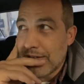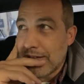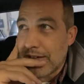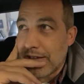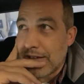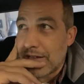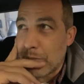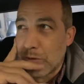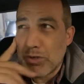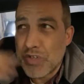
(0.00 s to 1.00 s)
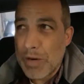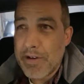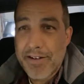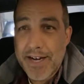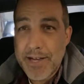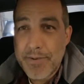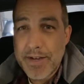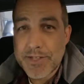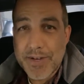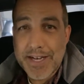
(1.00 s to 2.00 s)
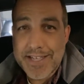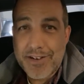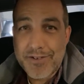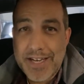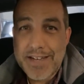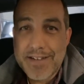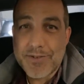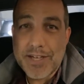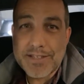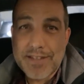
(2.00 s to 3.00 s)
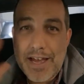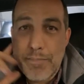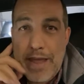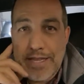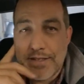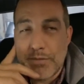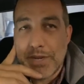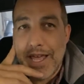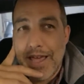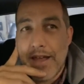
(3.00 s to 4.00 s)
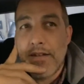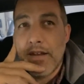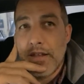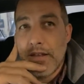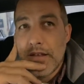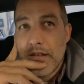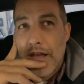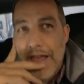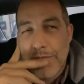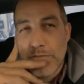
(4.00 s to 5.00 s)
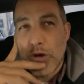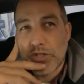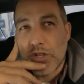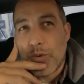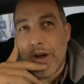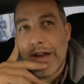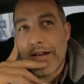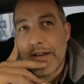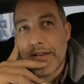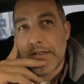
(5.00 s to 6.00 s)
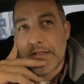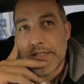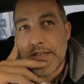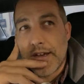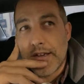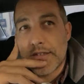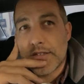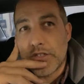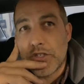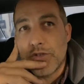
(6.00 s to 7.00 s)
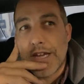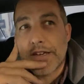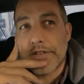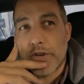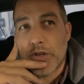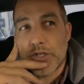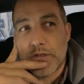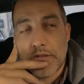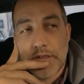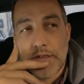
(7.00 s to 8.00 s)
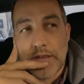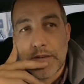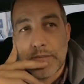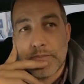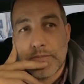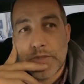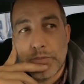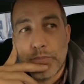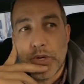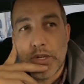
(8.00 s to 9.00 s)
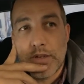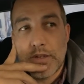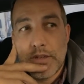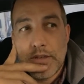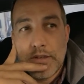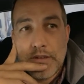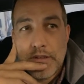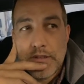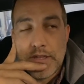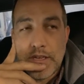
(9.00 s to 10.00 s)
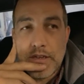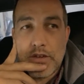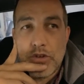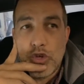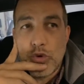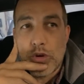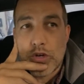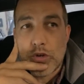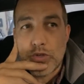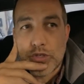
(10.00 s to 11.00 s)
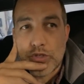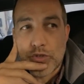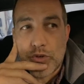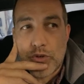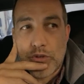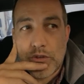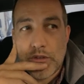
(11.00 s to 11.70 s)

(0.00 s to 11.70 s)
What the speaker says: I'm going drive-by-wire anyway, so I guess I don't need it. So I abandoned it. But I had most of the wiring done to do that conversion, to put the newer cruise control